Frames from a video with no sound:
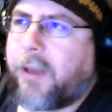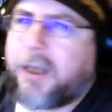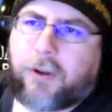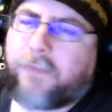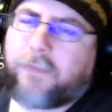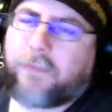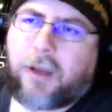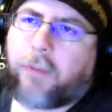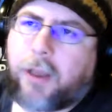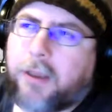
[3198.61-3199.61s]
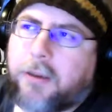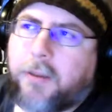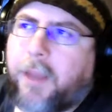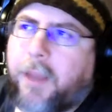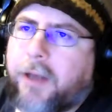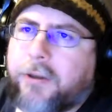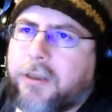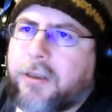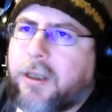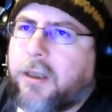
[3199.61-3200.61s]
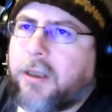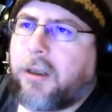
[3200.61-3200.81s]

So I've not played Commander since then.